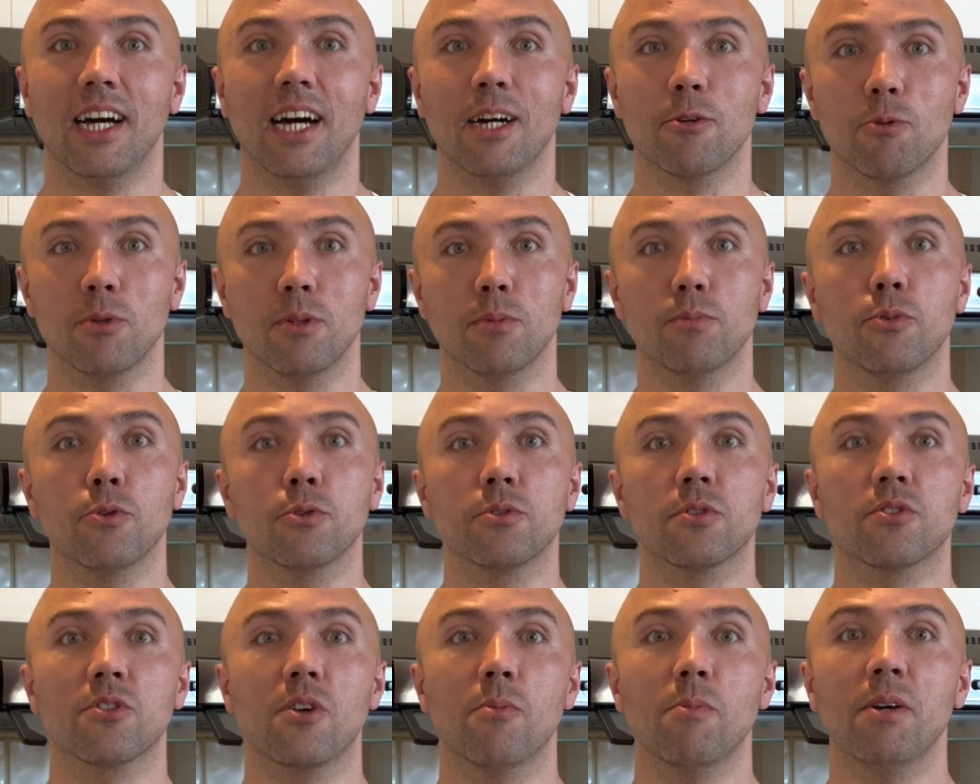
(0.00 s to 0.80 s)
I will put
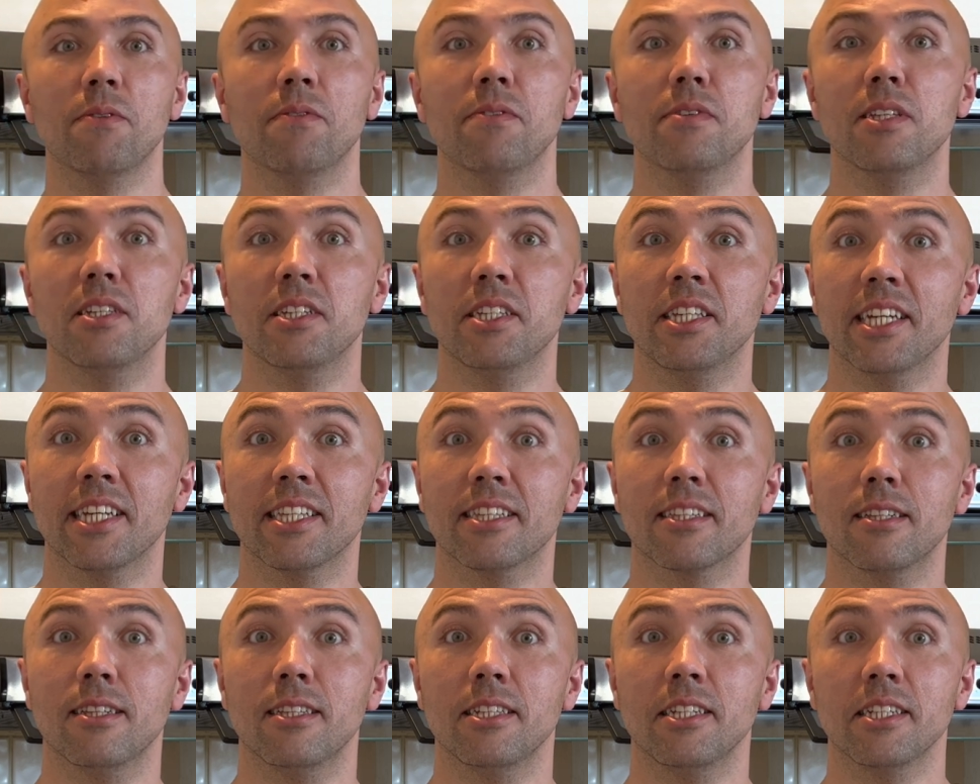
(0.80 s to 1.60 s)
some
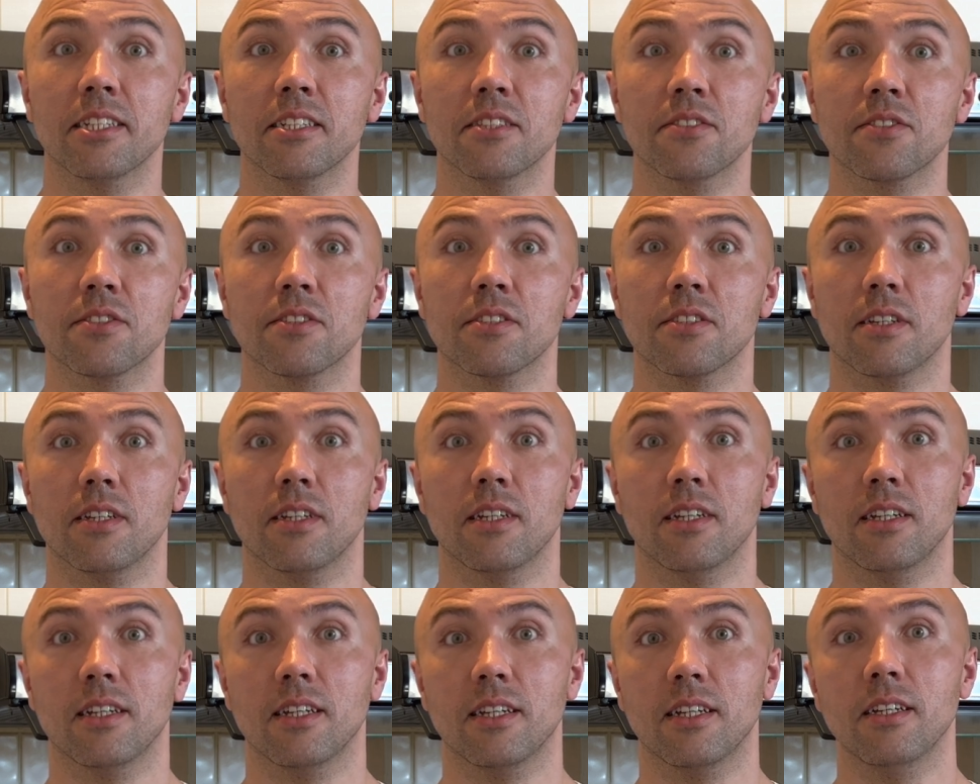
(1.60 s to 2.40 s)
affiliate links
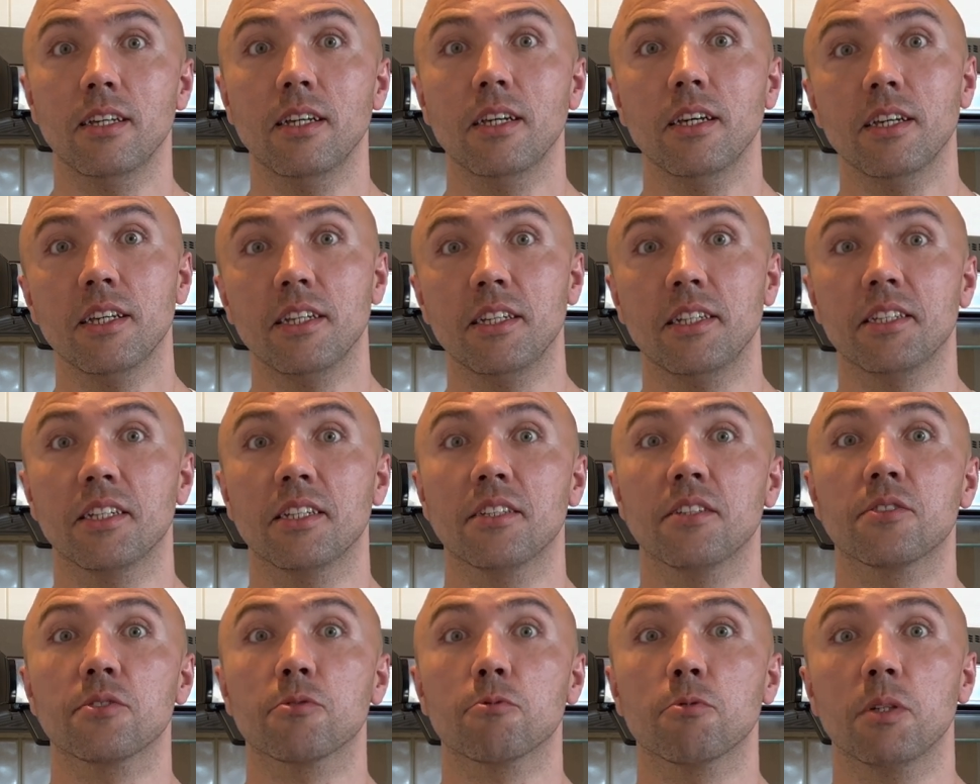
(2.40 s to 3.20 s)
in the
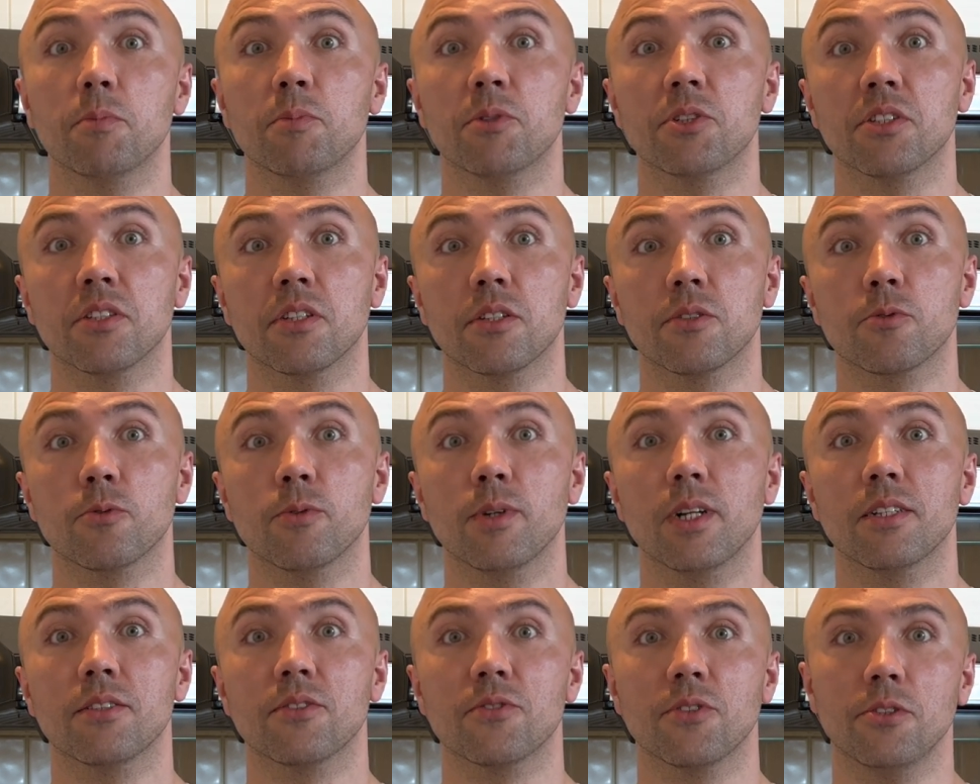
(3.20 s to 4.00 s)
description as
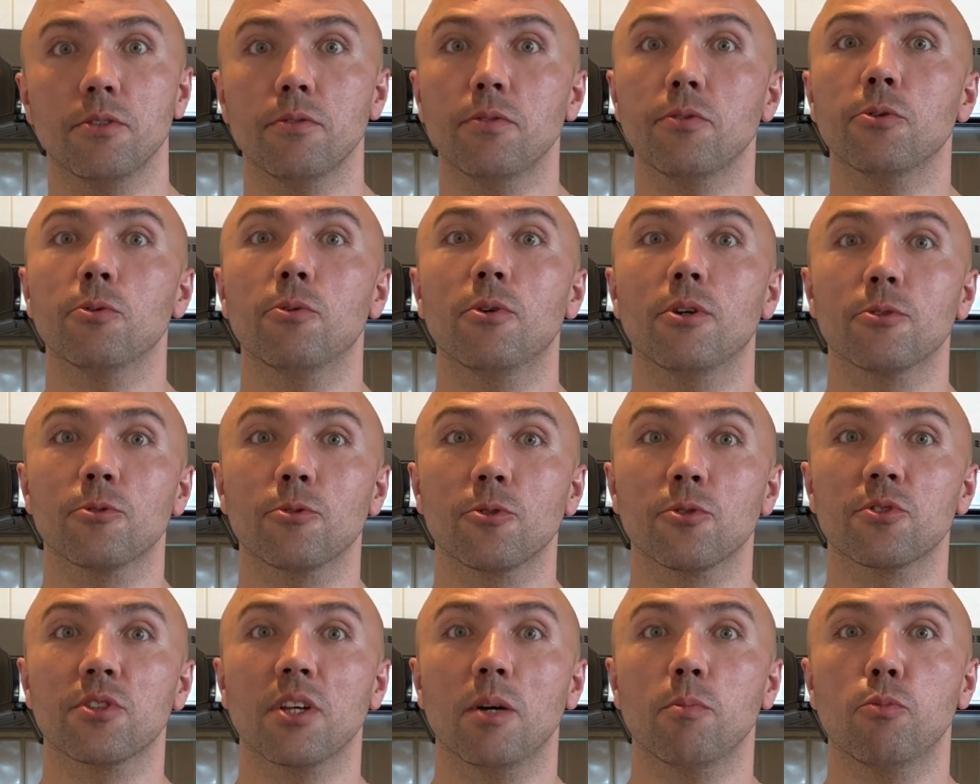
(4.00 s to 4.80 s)
well, so if you want
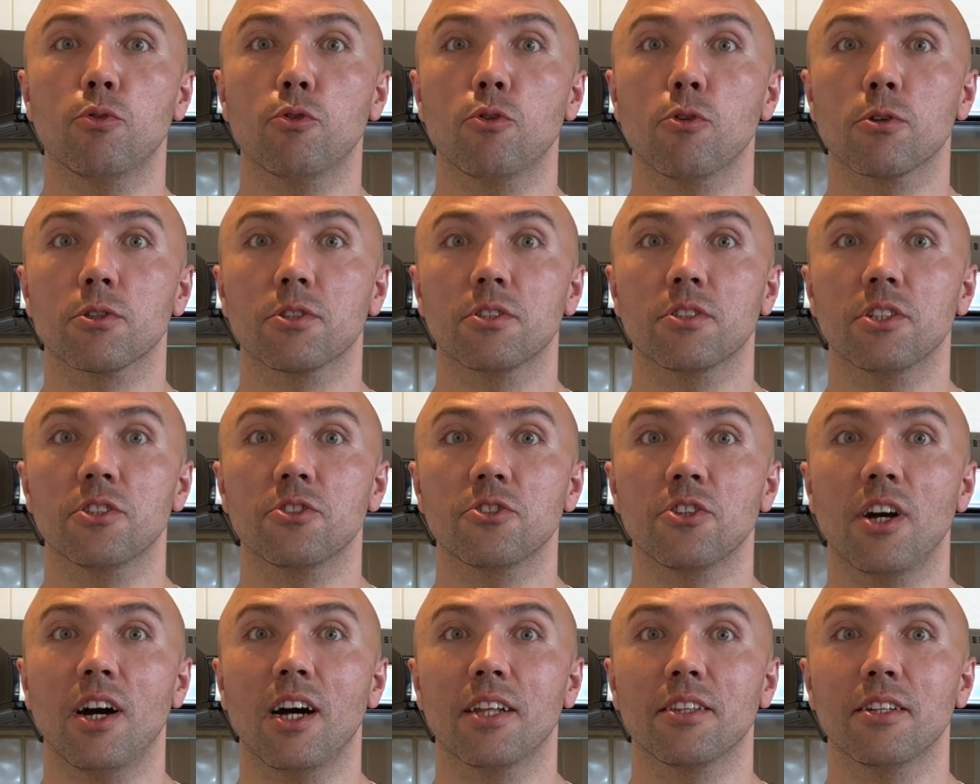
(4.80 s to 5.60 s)
to support the
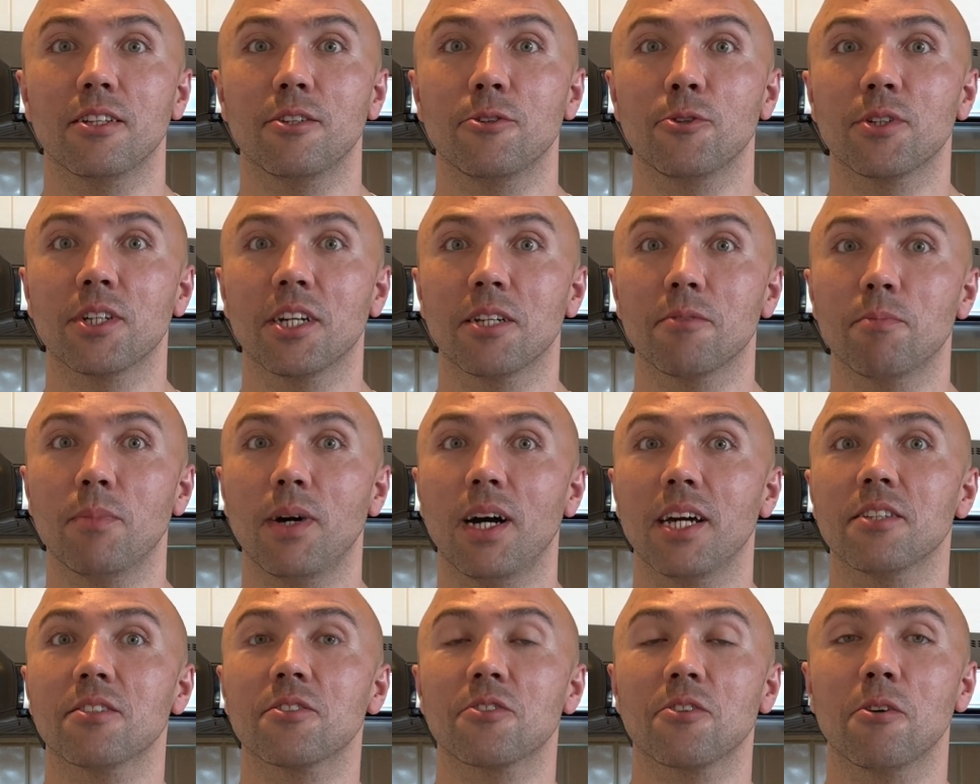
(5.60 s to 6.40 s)
channel, you can
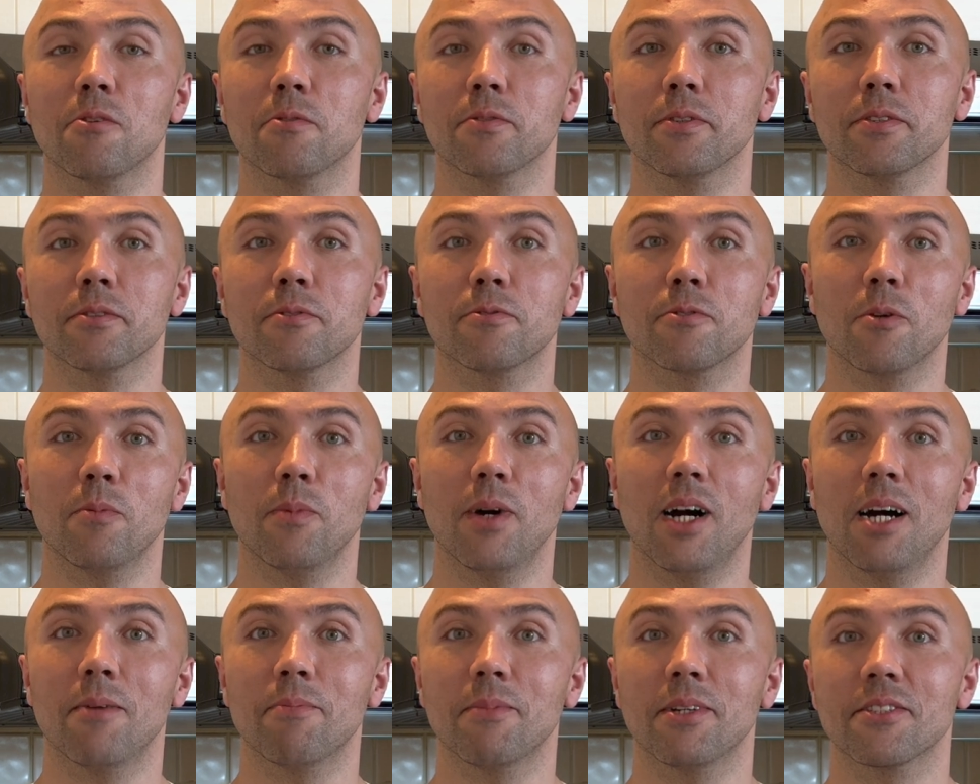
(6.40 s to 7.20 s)
buy something from
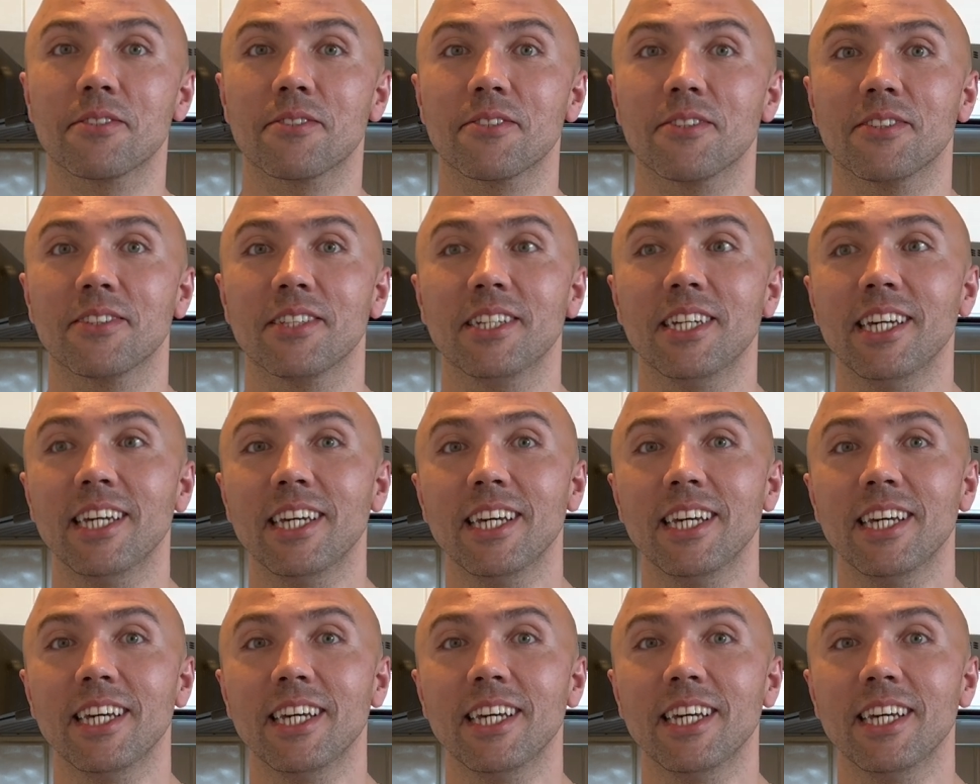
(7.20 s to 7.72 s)
Amazon